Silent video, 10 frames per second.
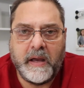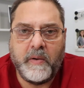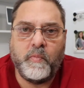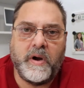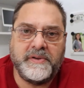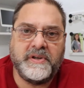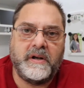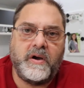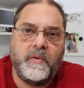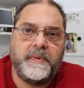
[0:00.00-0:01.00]
I was
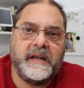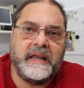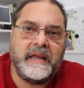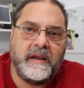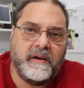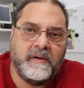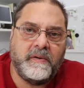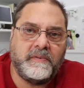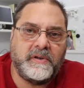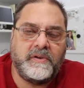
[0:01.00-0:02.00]
going to open it
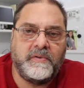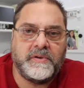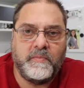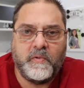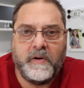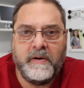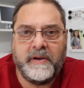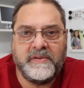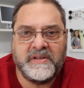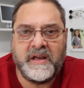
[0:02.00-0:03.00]
here to do some work
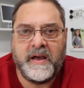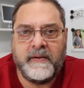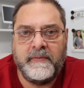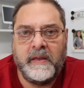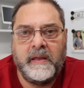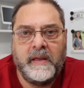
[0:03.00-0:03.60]
and stuff